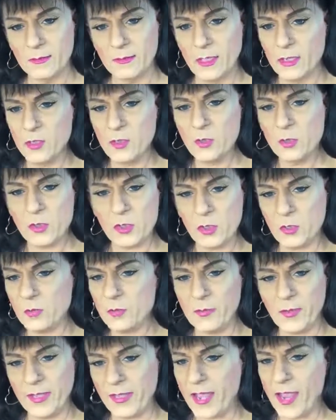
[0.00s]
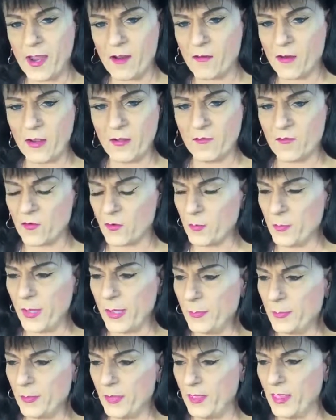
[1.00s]
then you shouldn't be caring for
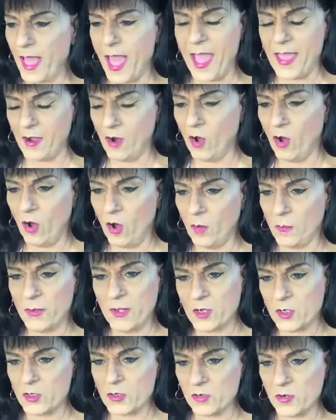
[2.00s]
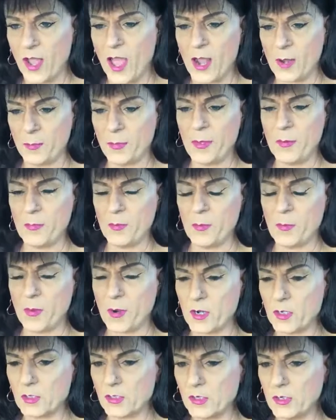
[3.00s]
people at all, because you're not a people
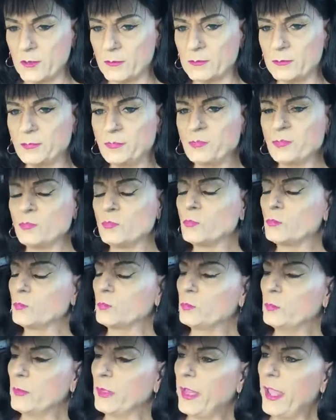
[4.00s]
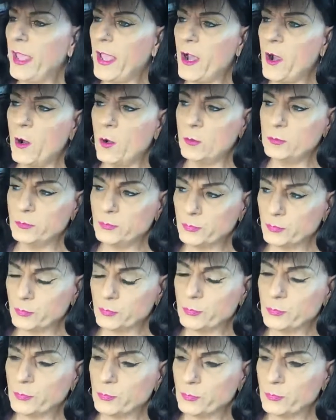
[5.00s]
person. Now,
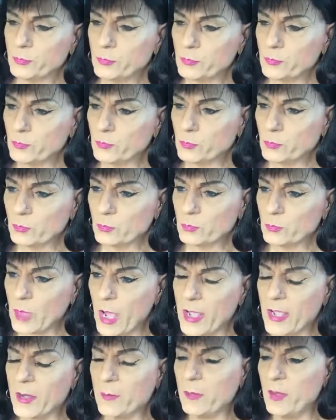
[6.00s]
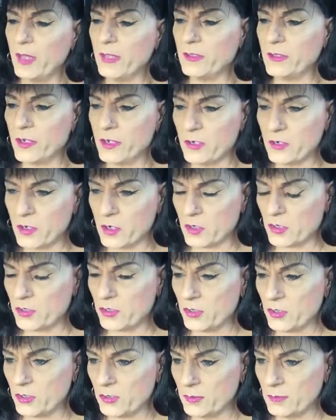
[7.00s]
I complained
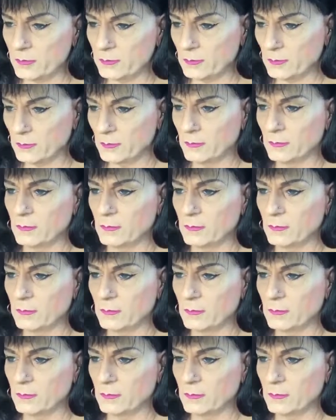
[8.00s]
to the nurses.